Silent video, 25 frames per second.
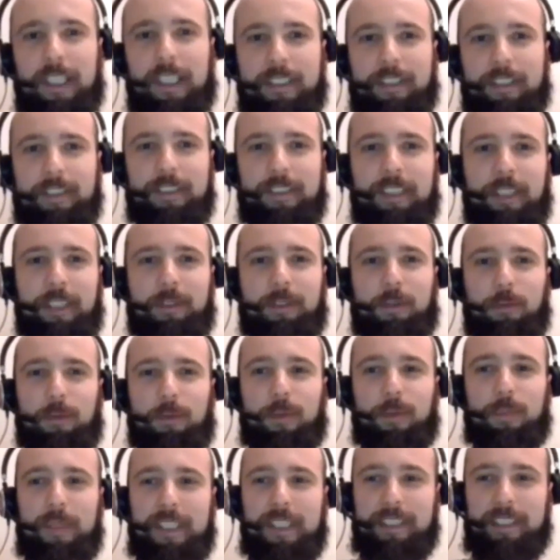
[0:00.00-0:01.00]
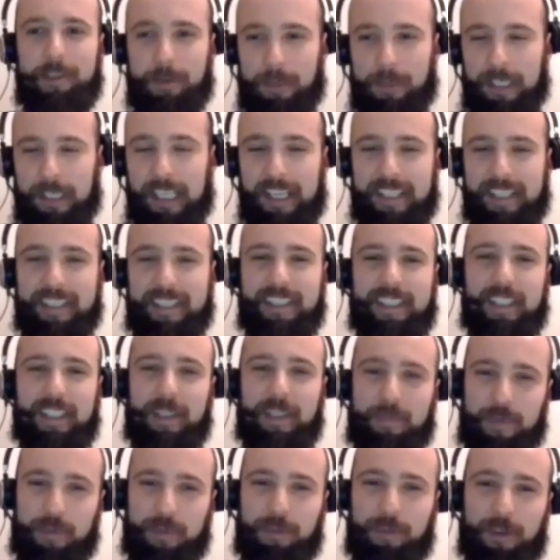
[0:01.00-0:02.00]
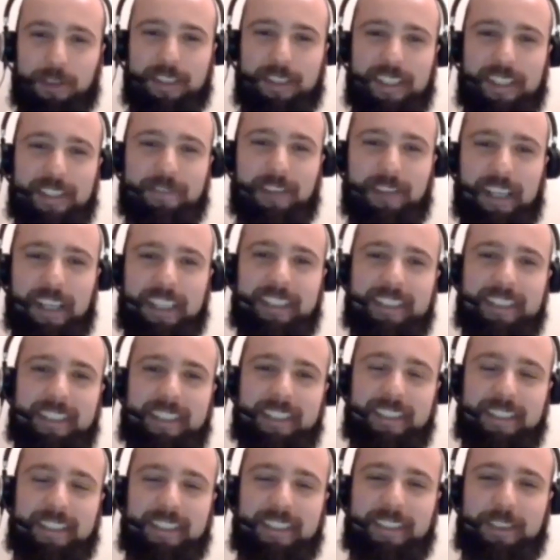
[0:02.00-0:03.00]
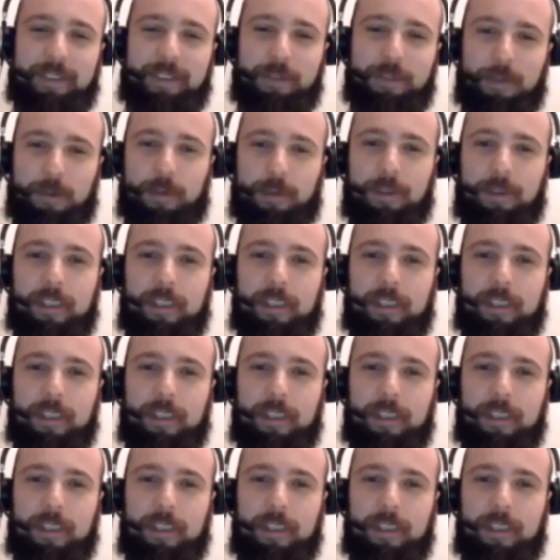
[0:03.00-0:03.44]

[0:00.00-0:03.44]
that you will be relaxed before this fight too.